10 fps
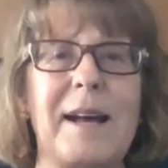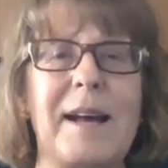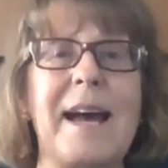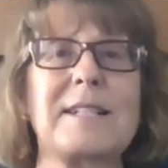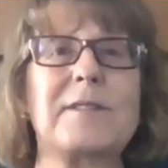
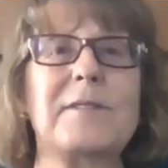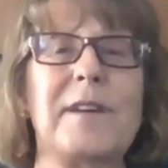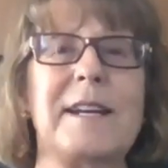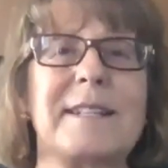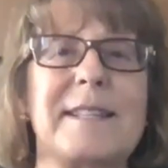
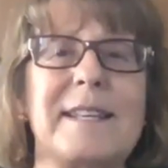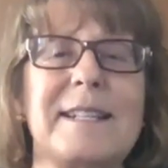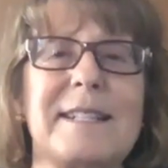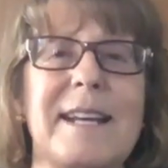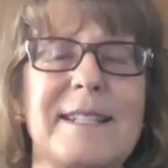activate the
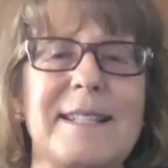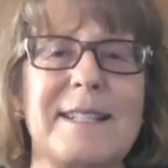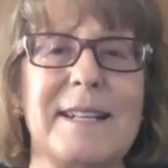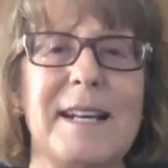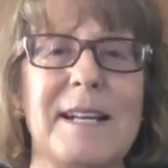intestine